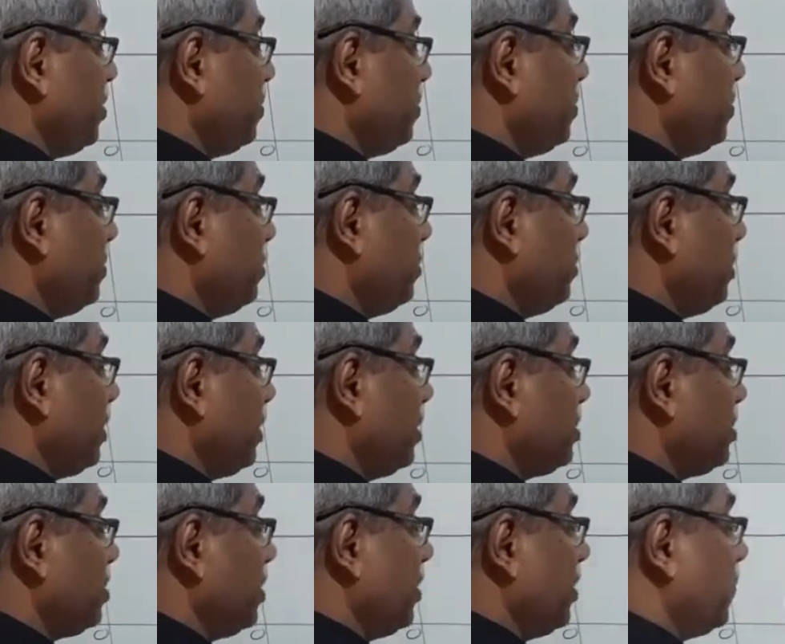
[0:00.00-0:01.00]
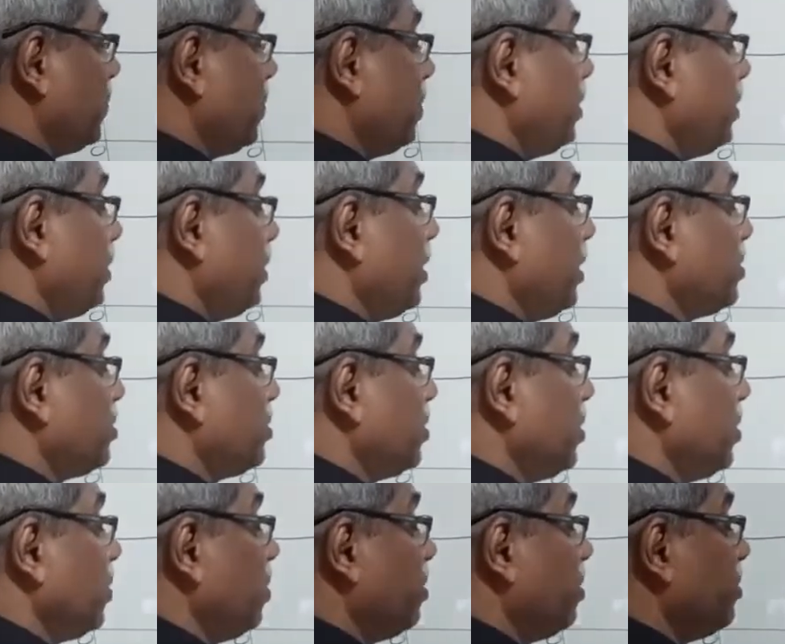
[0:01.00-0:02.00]
T2 minus T1
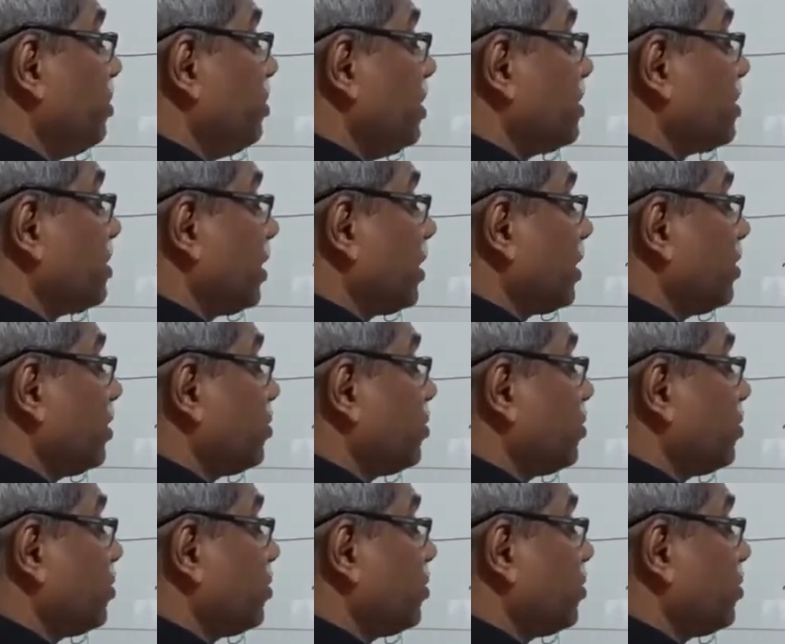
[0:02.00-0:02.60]
is equal to T6.